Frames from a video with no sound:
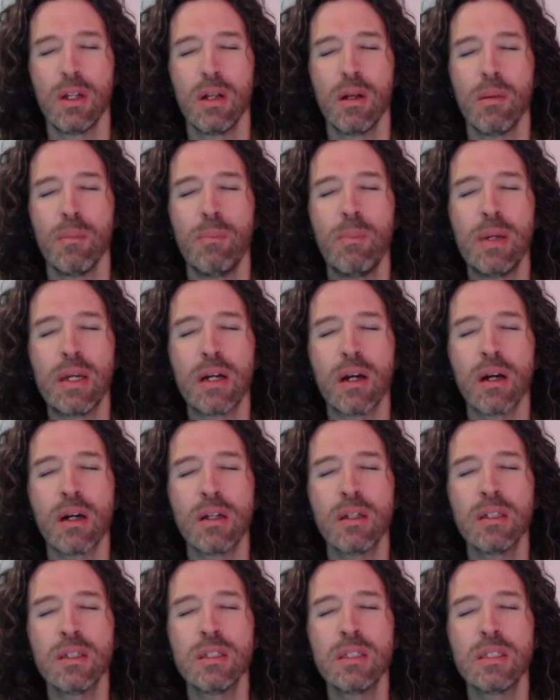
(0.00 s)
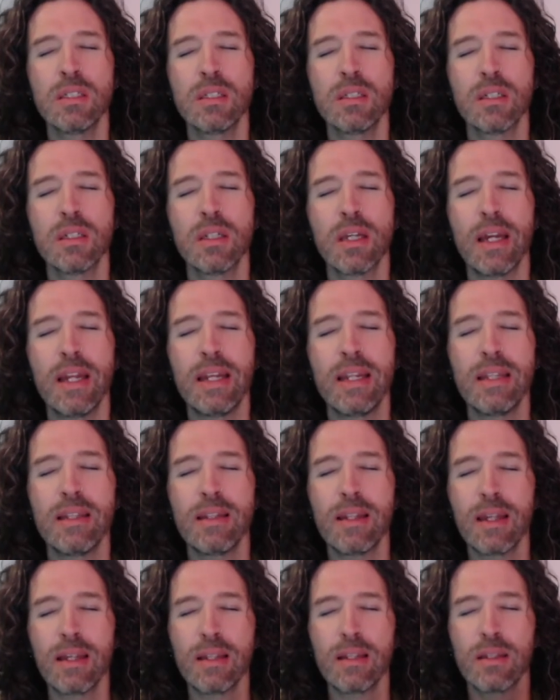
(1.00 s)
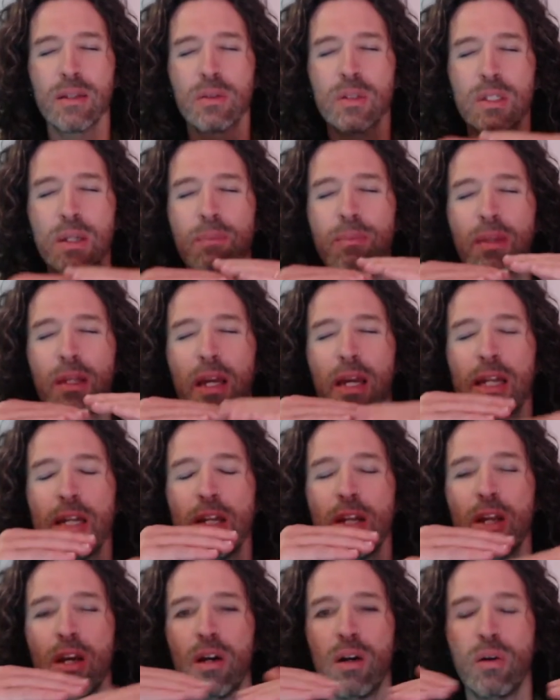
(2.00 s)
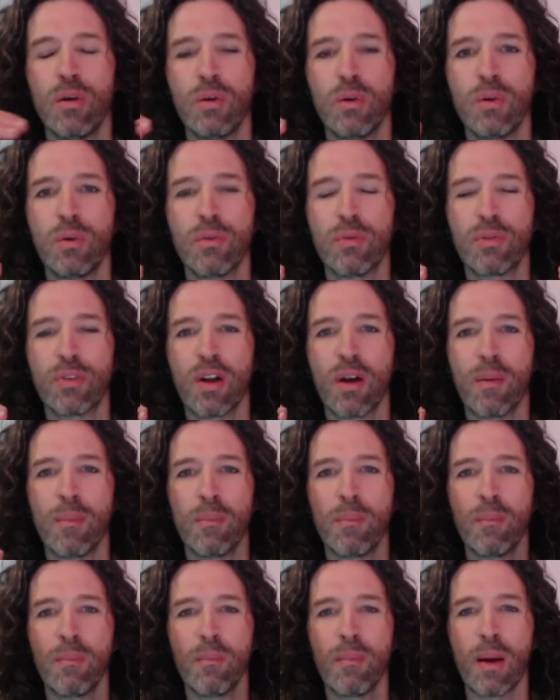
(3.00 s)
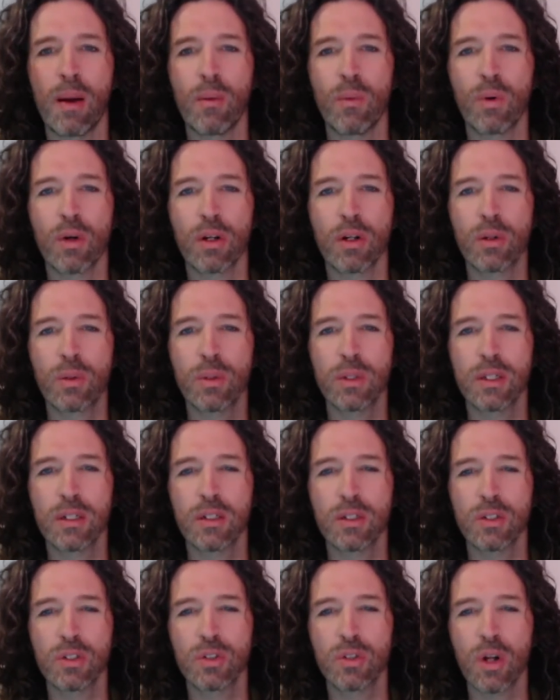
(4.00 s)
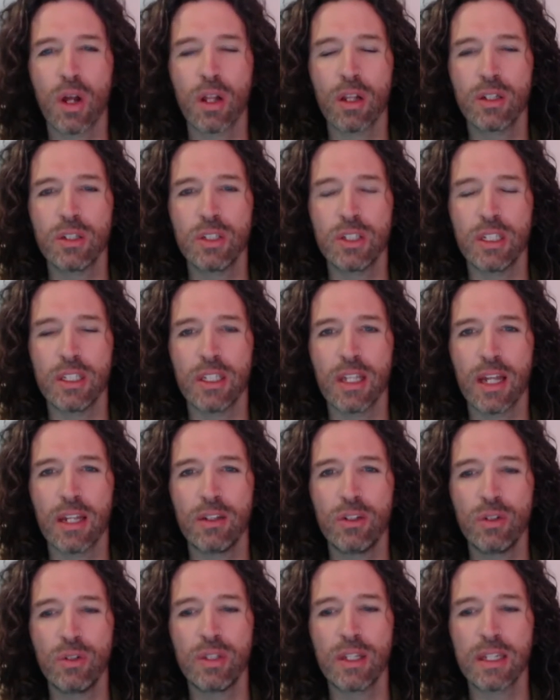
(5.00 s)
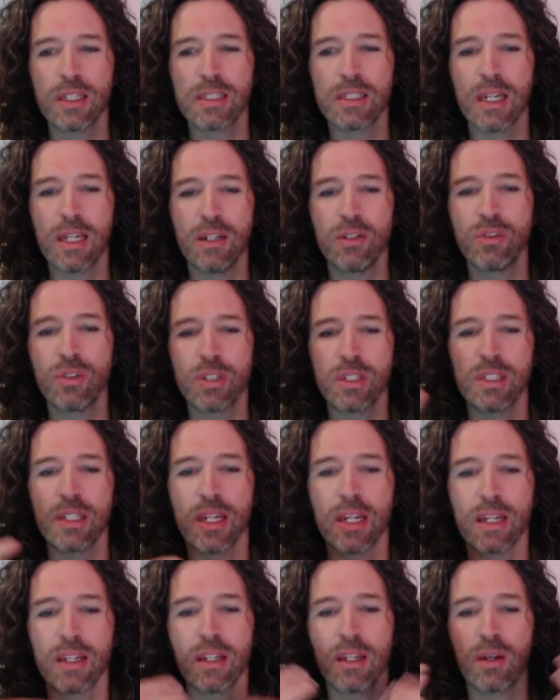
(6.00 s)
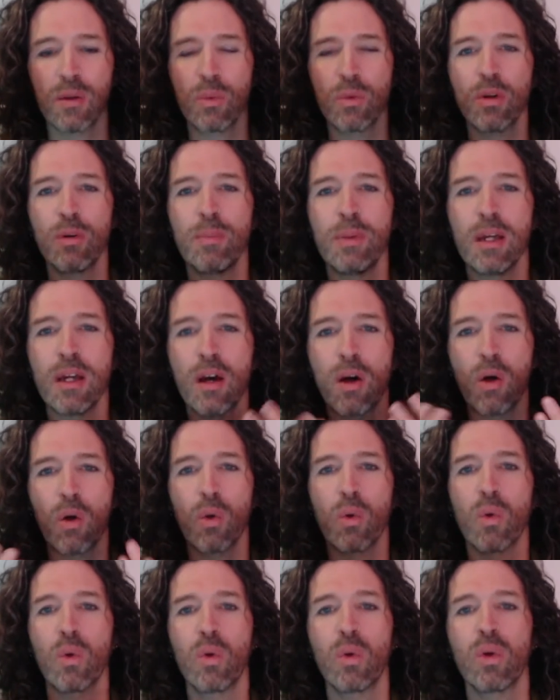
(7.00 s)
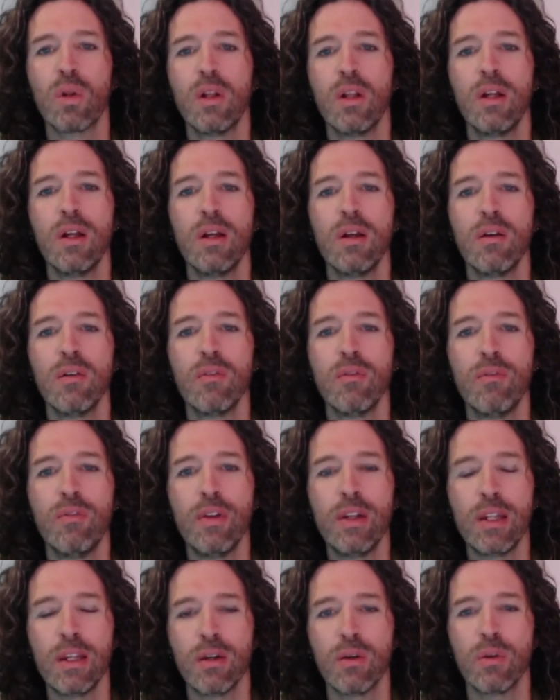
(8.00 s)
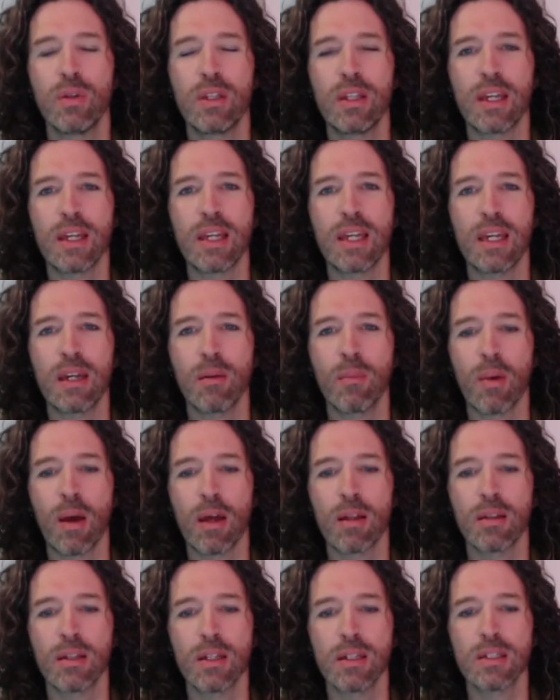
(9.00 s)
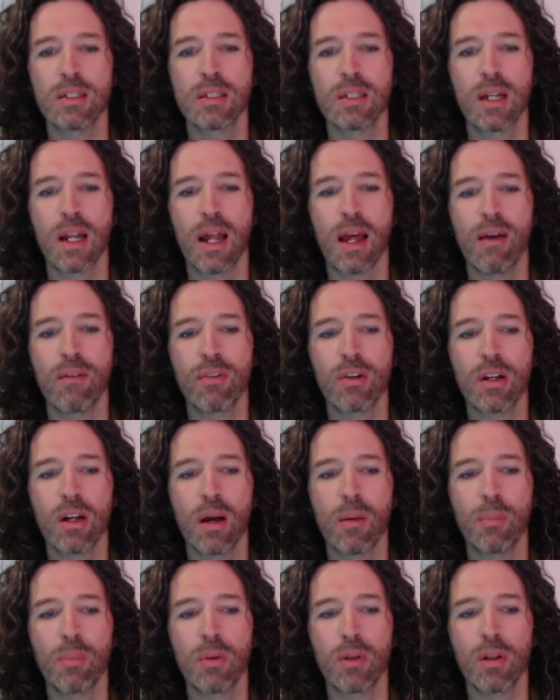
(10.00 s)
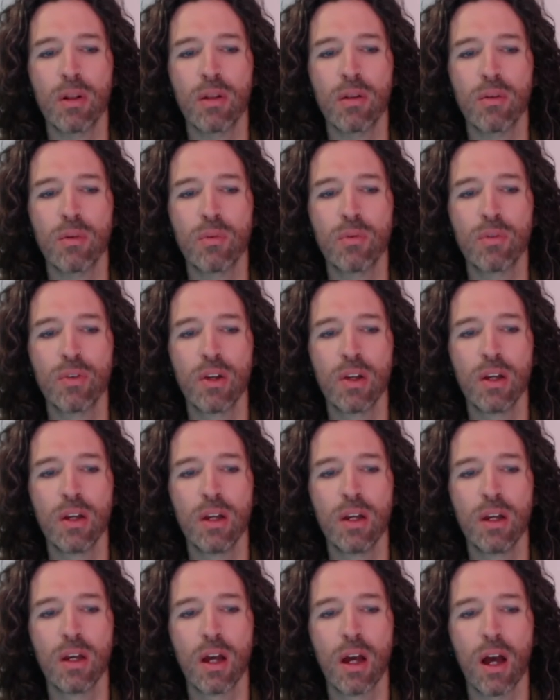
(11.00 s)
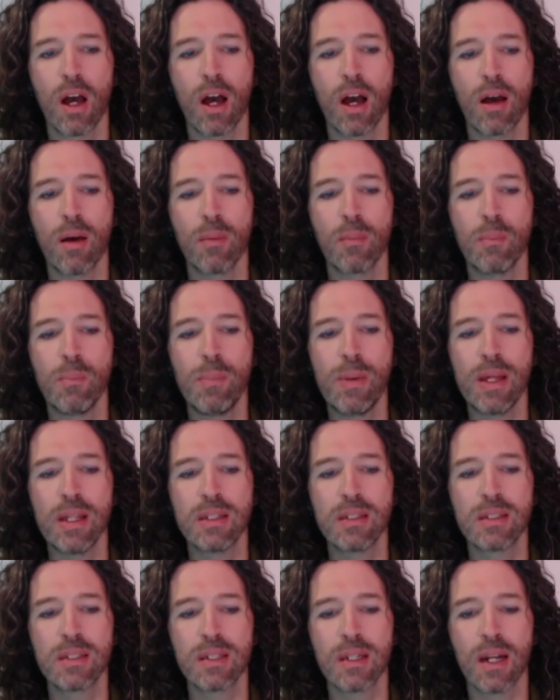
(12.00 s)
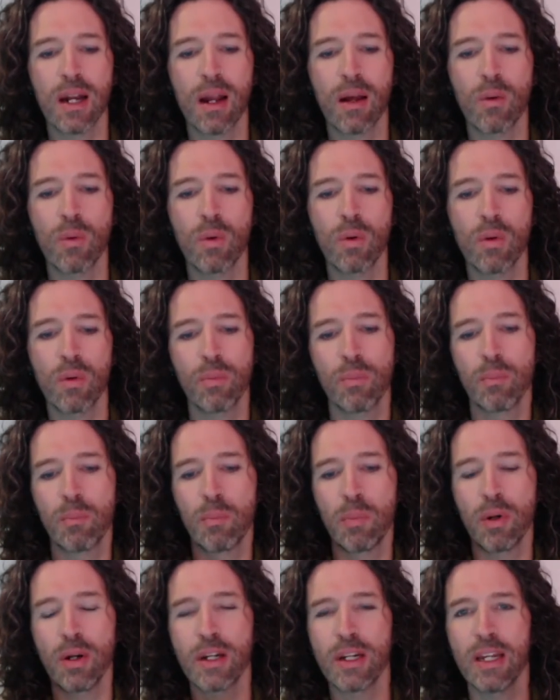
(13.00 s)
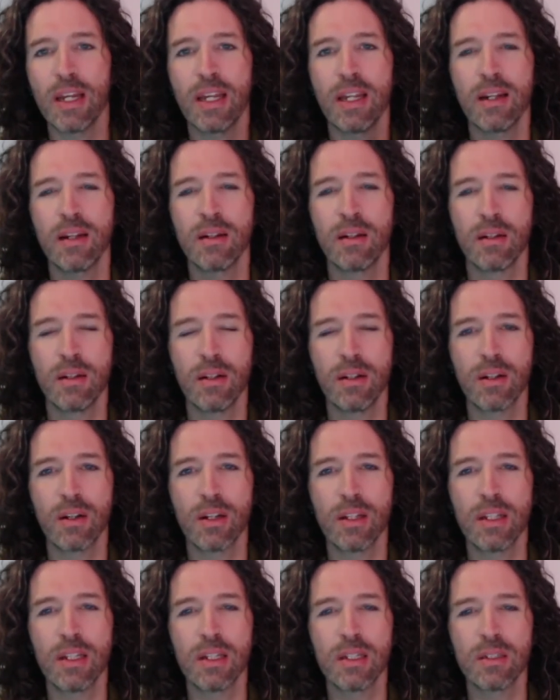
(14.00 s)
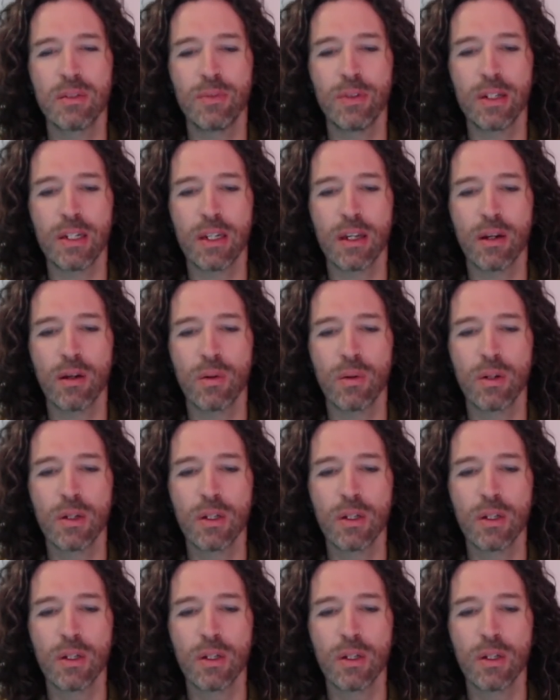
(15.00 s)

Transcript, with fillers: Because anything, something I know from my work an astrology that I do think is interesting, and there will be a whole video thinking about this, and I have a couple of uh, bits that I will bring in during this video